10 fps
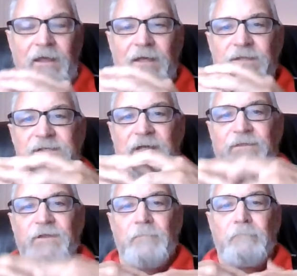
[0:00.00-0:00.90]
He said
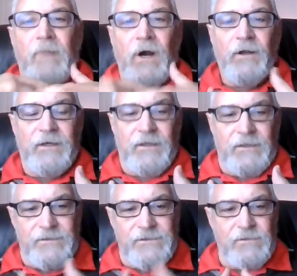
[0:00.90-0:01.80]
that
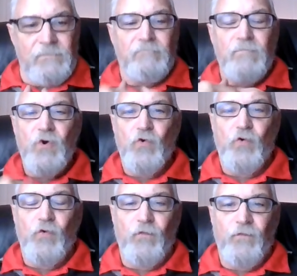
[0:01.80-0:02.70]
markets
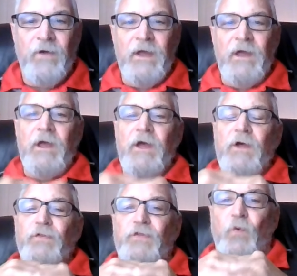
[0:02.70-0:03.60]
move
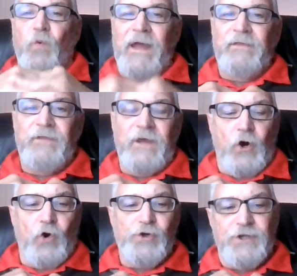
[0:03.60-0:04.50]
the way the
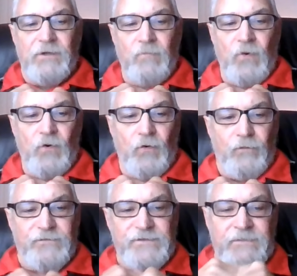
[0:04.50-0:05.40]
ocean
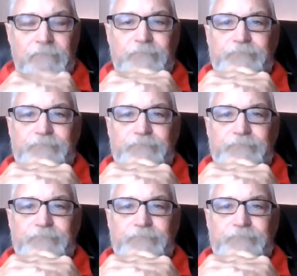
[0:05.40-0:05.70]
moves.